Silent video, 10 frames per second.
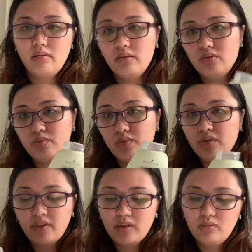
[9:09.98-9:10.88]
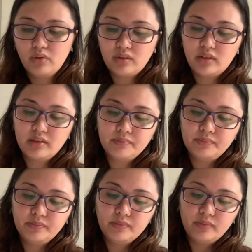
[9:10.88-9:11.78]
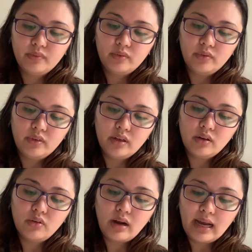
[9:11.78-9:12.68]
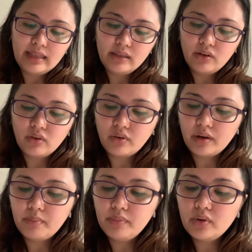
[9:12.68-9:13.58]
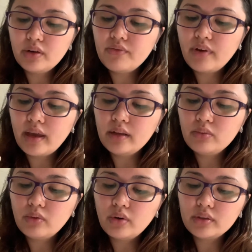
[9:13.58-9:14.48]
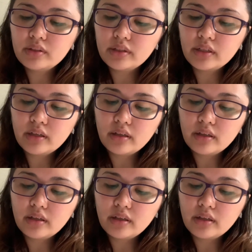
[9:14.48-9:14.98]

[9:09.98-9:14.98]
use purified water. You can go add your purified water.